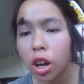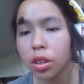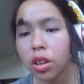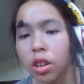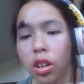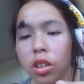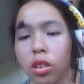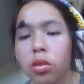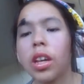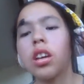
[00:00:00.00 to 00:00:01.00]
although
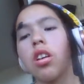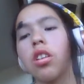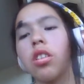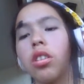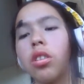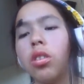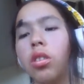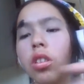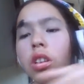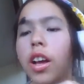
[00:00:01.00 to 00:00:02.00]
months into planning their
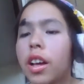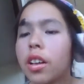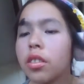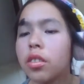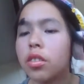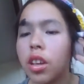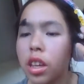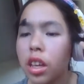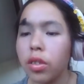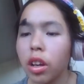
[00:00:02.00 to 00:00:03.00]
mission did not
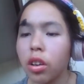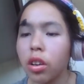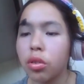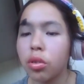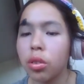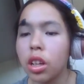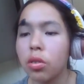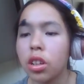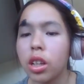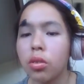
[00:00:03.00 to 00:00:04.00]
succeed, the victim
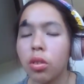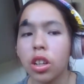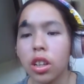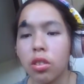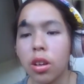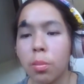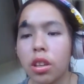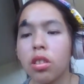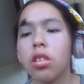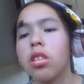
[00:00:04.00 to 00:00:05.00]
Peyton
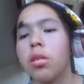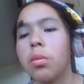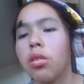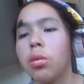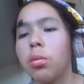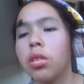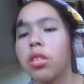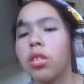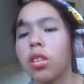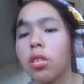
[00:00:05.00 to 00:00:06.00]

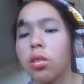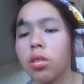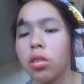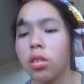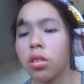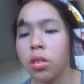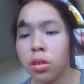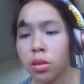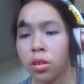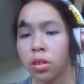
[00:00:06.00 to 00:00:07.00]
Luter
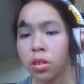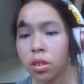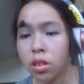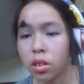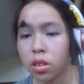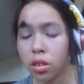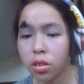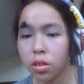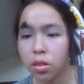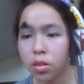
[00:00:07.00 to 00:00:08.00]
recovered, though she
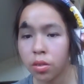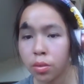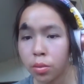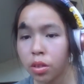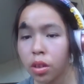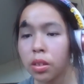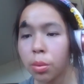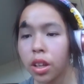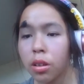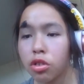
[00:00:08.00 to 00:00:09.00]
still lives in fear
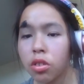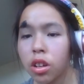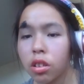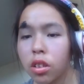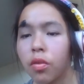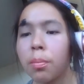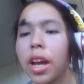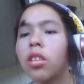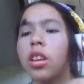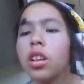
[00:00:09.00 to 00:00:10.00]
for her life. Her
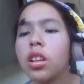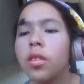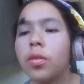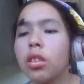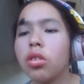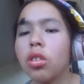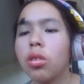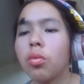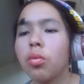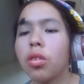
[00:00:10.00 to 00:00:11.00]
mother says that
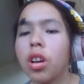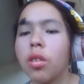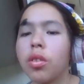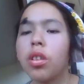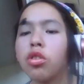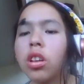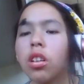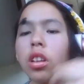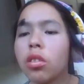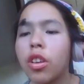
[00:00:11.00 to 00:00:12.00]
the accused were
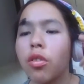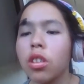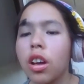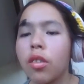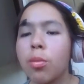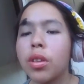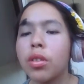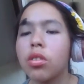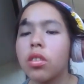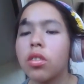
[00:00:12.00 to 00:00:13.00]
tried as
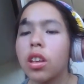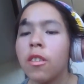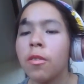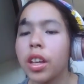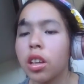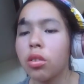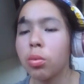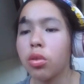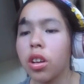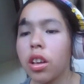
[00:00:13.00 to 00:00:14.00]
adults and pleaded
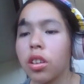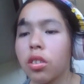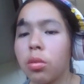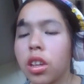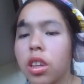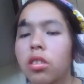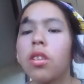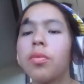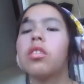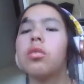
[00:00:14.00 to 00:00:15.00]
guilty
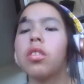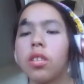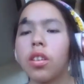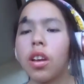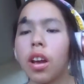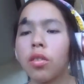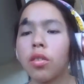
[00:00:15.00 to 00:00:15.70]
to an attack,